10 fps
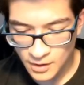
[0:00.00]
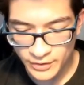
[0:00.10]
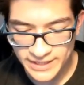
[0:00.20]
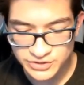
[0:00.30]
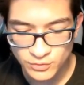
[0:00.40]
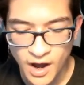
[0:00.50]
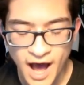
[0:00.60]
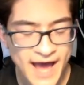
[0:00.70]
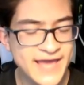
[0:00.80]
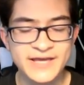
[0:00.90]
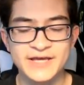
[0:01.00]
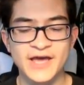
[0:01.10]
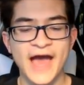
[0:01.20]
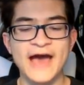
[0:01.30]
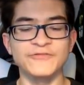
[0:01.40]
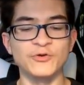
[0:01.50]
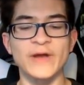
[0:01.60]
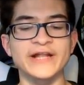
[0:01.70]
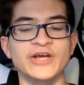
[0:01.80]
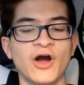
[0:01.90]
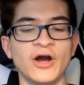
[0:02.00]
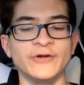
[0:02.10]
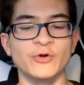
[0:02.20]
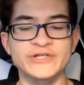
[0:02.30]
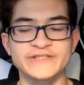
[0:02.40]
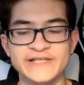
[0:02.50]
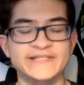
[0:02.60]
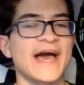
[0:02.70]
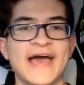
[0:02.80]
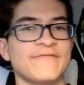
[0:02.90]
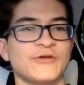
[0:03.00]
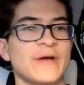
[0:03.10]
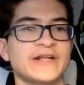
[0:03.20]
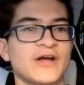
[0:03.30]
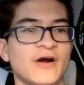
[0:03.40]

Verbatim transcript: Okay, do I have the red card or does this guy have the red